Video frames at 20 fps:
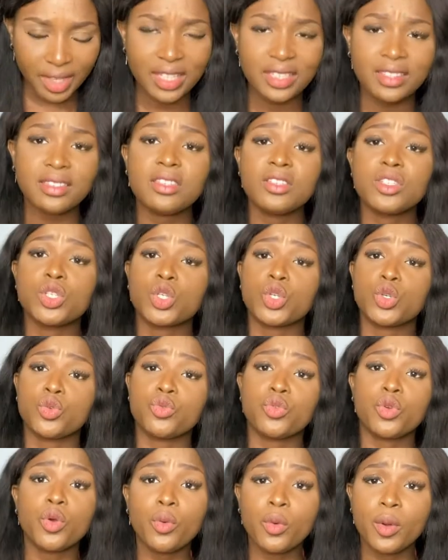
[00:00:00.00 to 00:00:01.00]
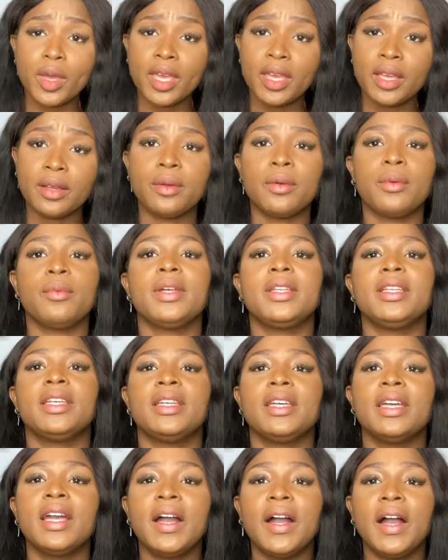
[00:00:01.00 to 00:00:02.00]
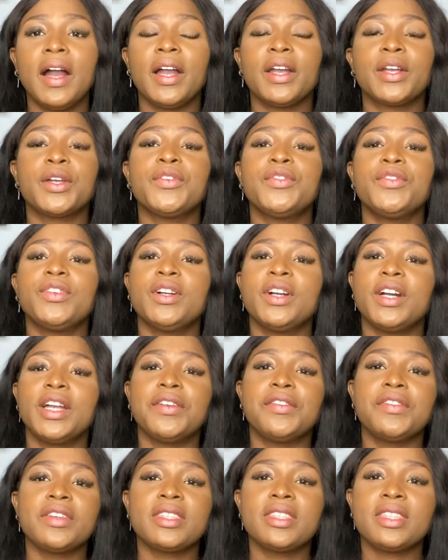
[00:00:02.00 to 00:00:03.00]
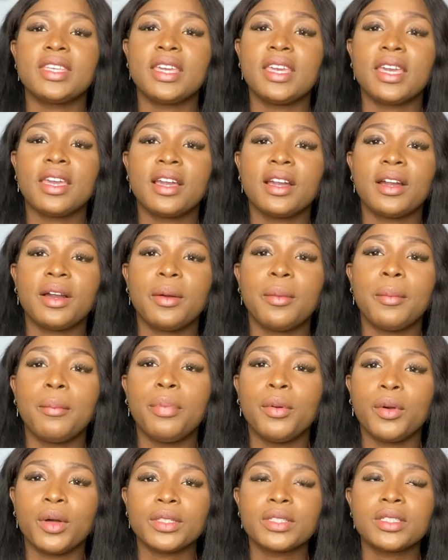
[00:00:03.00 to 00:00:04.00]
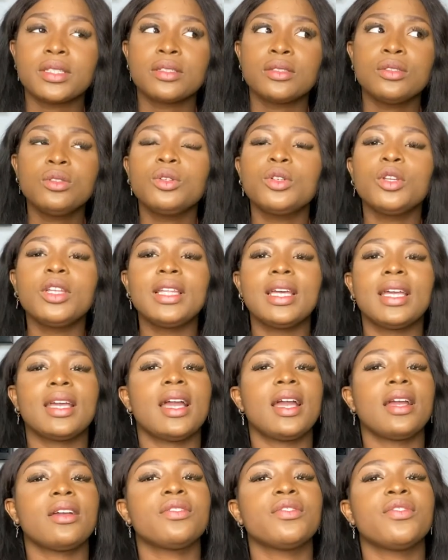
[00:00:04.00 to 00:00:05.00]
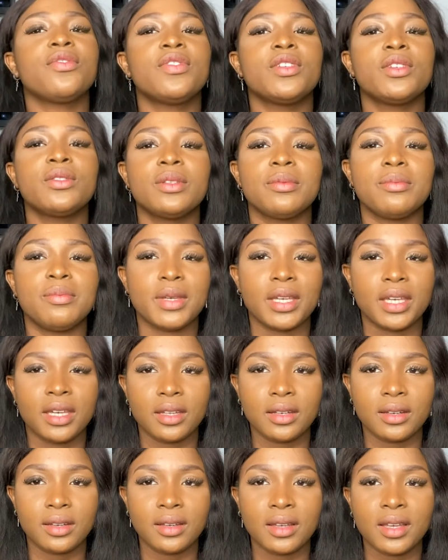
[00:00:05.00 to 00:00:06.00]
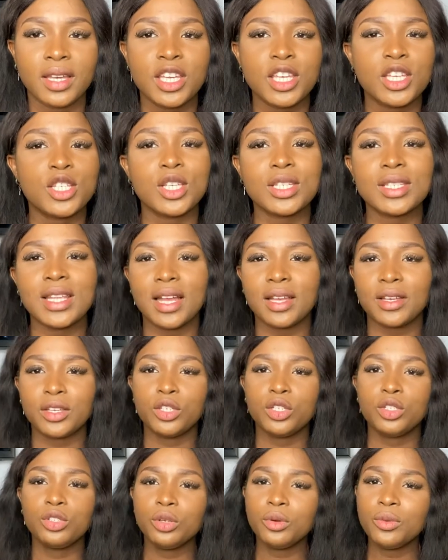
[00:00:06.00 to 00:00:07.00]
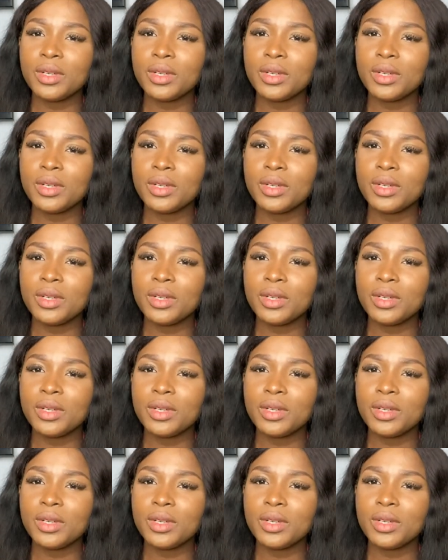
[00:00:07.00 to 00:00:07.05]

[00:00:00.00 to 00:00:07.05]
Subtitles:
the screwing. I could feel everything, but no, not like I could feel the pain. It's just that, when